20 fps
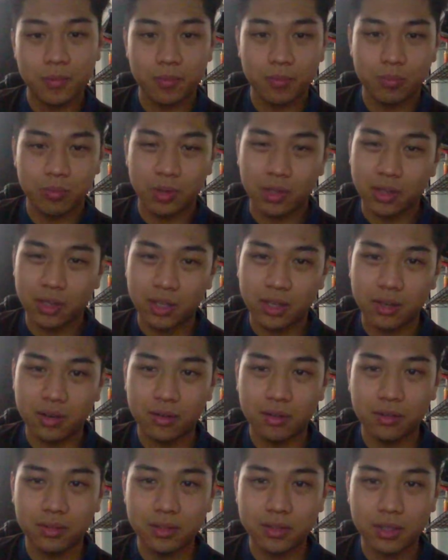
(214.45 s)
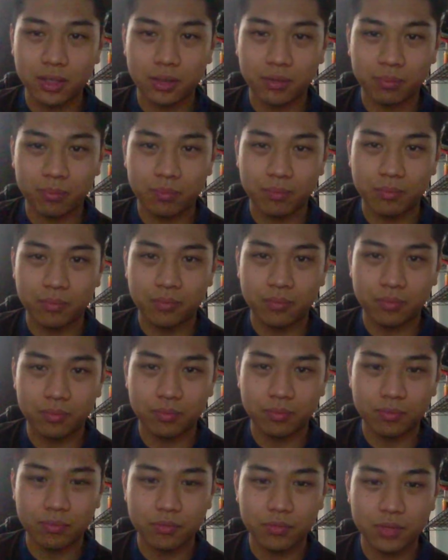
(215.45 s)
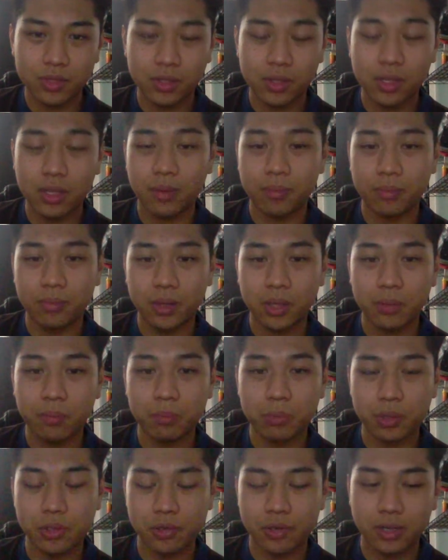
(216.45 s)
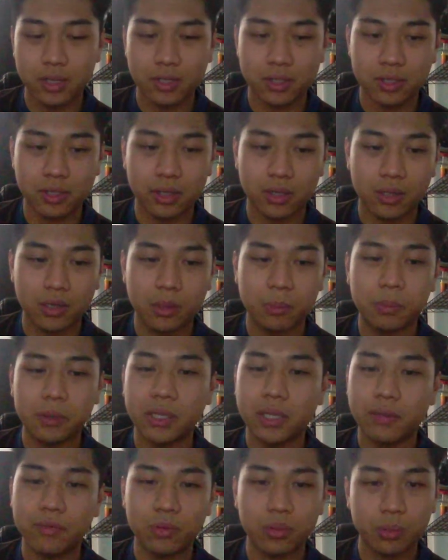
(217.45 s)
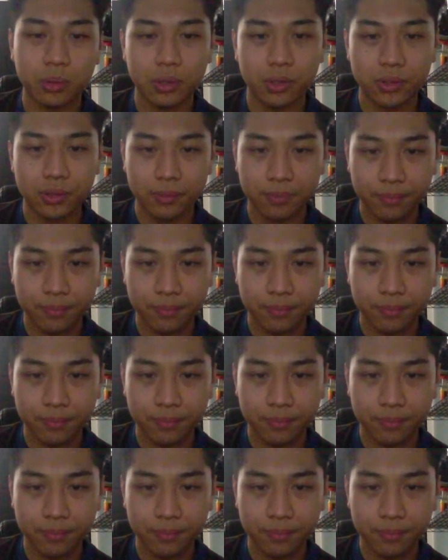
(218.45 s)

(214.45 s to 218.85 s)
but in the end, it's like to them they portray it as like a playful word.